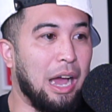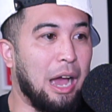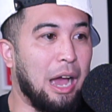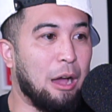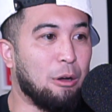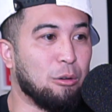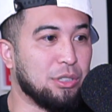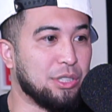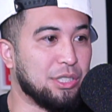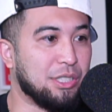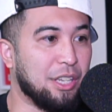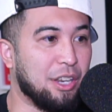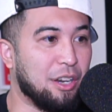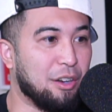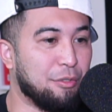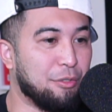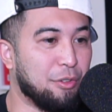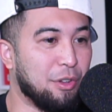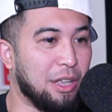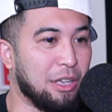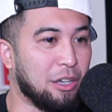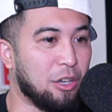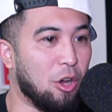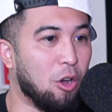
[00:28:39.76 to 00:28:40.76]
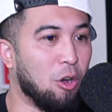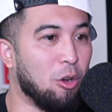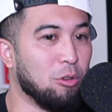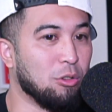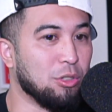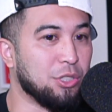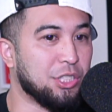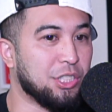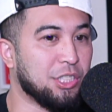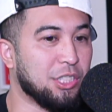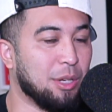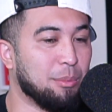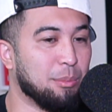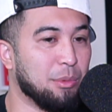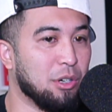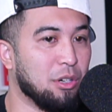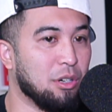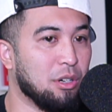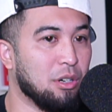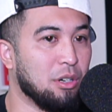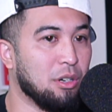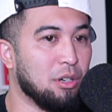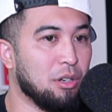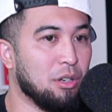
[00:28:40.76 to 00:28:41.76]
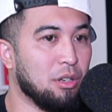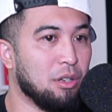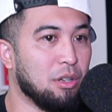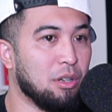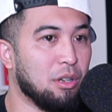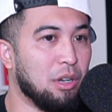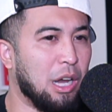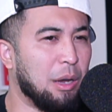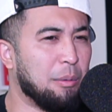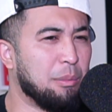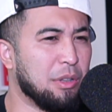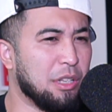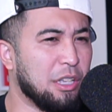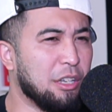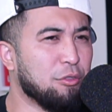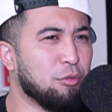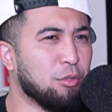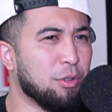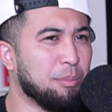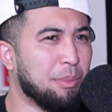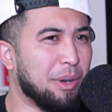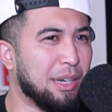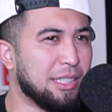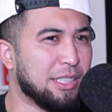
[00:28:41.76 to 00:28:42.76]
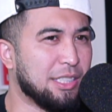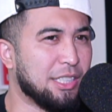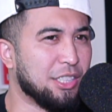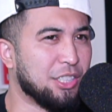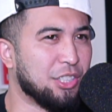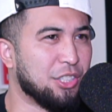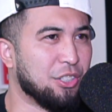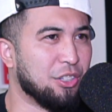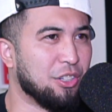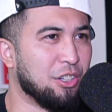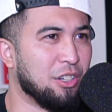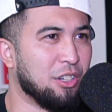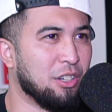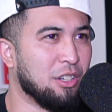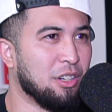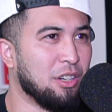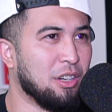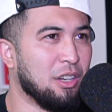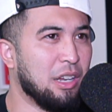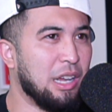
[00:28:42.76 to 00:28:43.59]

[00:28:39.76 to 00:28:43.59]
I was there for like a whole summer, I believe with my sister,